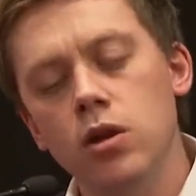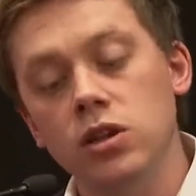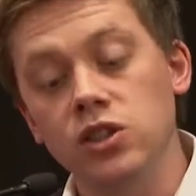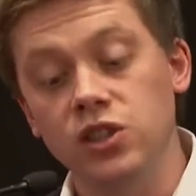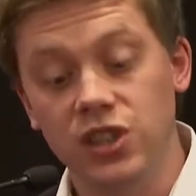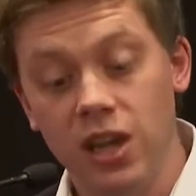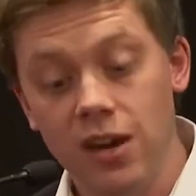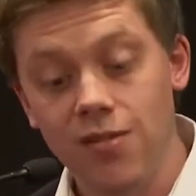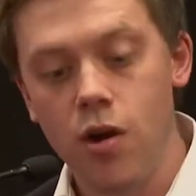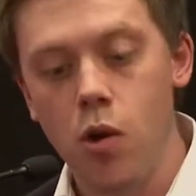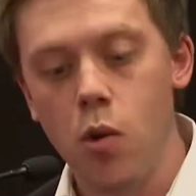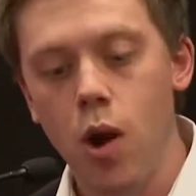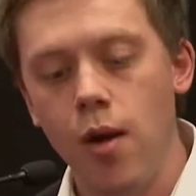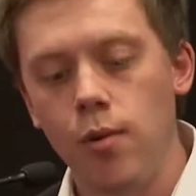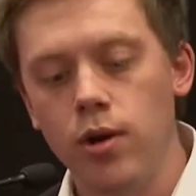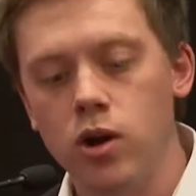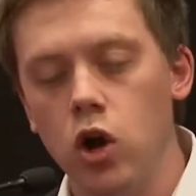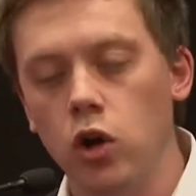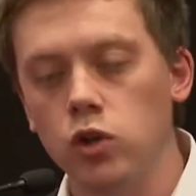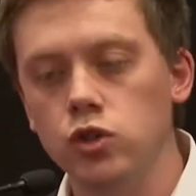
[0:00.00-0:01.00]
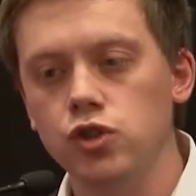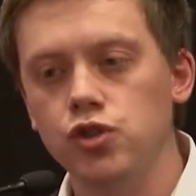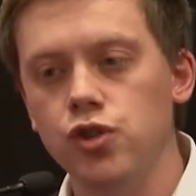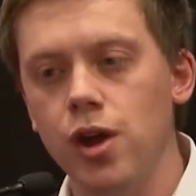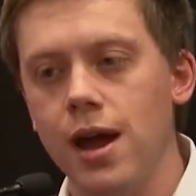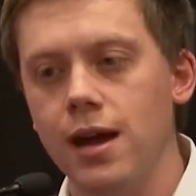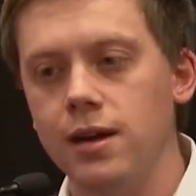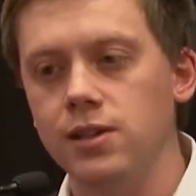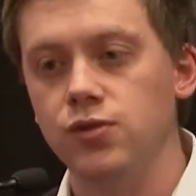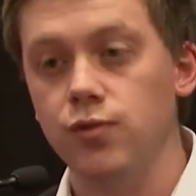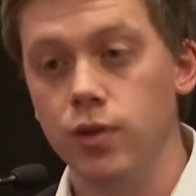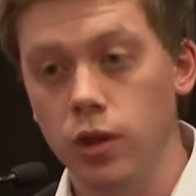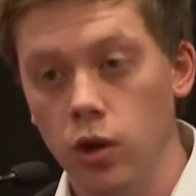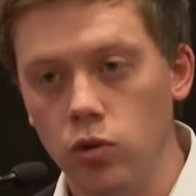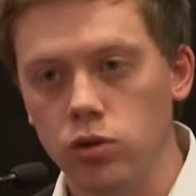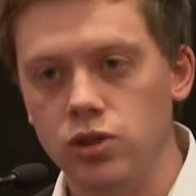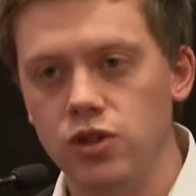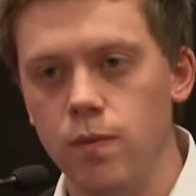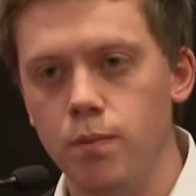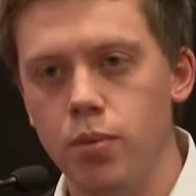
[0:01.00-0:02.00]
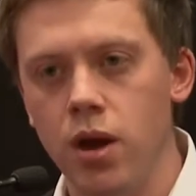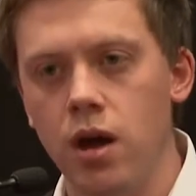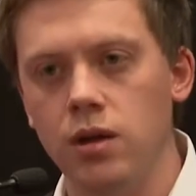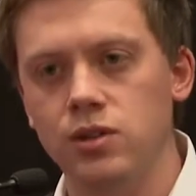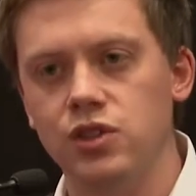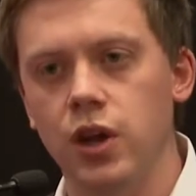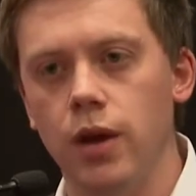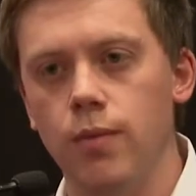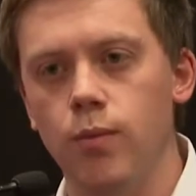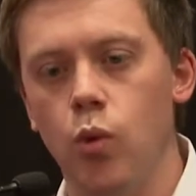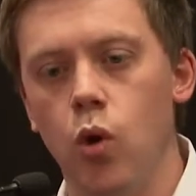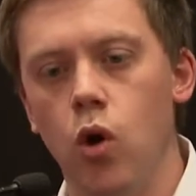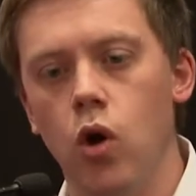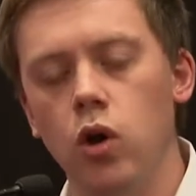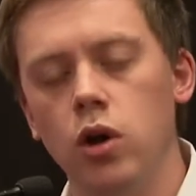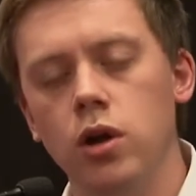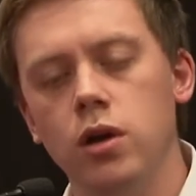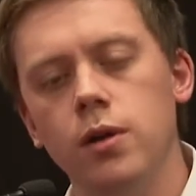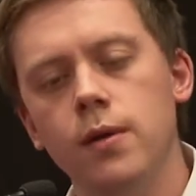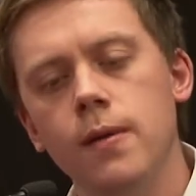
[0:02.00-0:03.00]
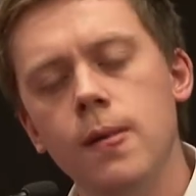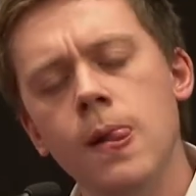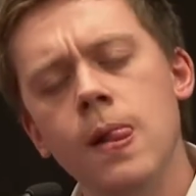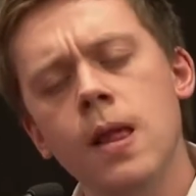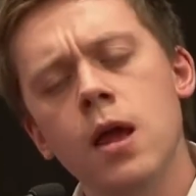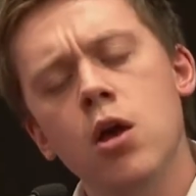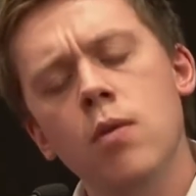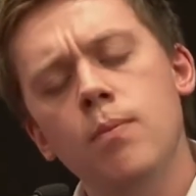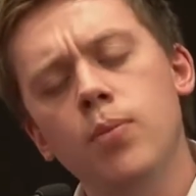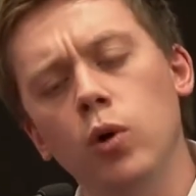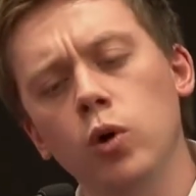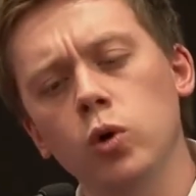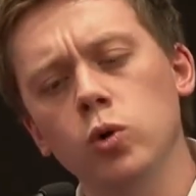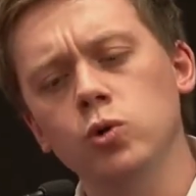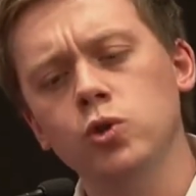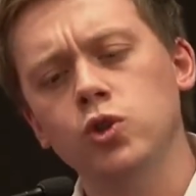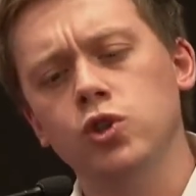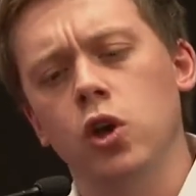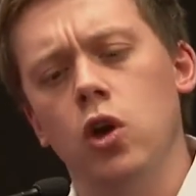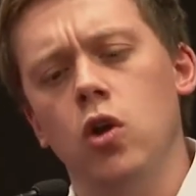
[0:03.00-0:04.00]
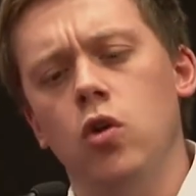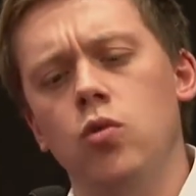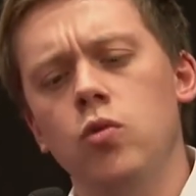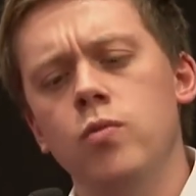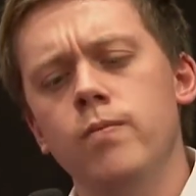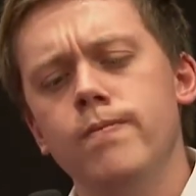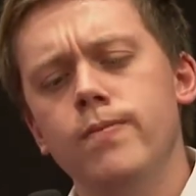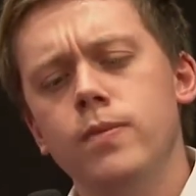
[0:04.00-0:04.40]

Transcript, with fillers: zero hour contracts, reluctant part time work, but also,